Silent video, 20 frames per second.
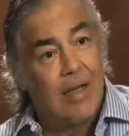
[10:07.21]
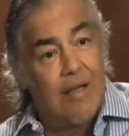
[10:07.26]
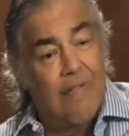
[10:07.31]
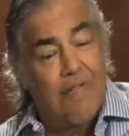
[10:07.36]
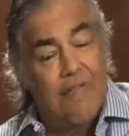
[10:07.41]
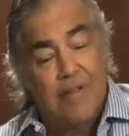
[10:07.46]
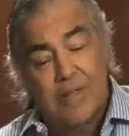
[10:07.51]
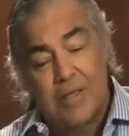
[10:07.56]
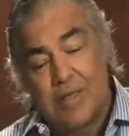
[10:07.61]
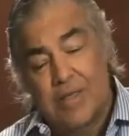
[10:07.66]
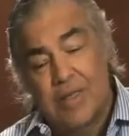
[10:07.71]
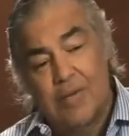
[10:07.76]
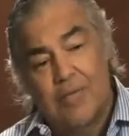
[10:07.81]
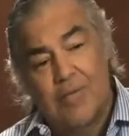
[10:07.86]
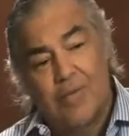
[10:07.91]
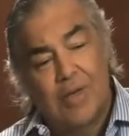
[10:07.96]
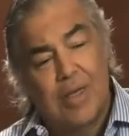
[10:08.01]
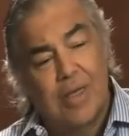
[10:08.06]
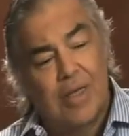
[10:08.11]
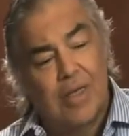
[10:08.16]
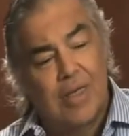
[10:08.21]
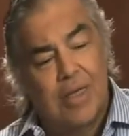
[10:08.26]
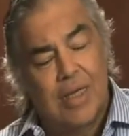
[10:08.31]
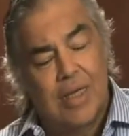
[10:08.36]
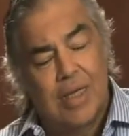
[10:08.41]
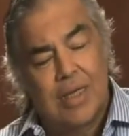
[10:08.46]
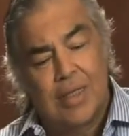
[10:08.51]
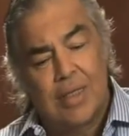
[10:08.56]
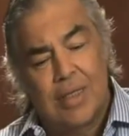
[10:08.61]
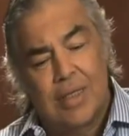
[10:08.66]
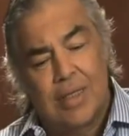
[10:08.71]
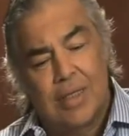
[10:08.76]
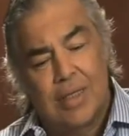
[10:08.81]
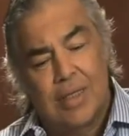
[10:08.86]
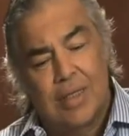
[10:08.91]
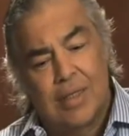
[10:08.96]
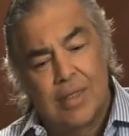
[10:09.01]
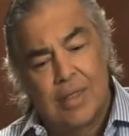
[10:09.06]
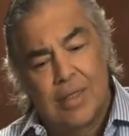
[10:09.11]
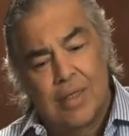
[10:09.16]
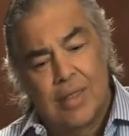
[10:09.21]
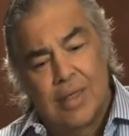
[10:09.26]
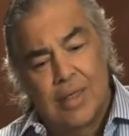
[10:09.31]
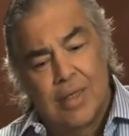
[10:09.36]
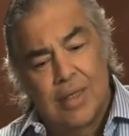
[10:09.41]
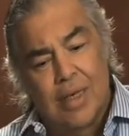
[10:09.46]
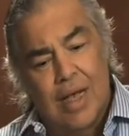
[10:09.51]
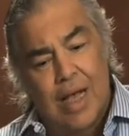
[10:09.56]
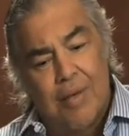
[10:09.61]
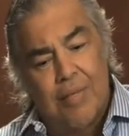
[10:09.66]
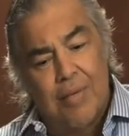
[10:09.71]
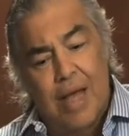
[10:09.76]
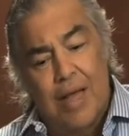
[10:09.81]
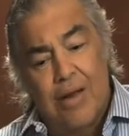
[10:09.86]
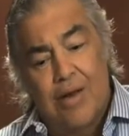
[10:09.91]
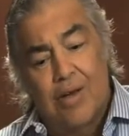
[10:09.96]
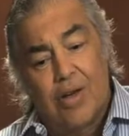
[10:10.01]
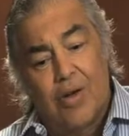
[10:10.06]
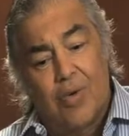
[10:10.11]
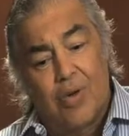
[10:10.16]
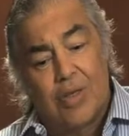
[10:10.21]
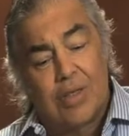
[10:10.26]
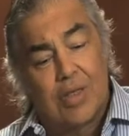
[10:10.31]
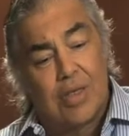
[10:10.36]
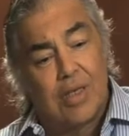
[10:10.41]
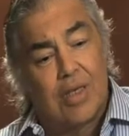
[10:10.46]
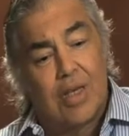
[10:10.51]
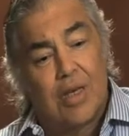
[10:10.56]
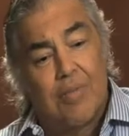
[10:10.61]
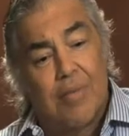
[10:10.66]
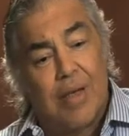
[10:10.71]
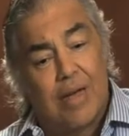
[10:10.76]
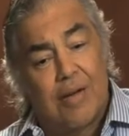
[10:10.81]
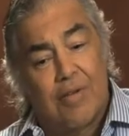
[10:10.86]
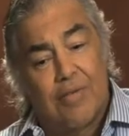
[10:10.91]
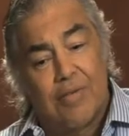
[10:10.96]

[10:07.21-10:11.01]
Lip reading: I feel the same way. And I mean, I don't know what's going to come out.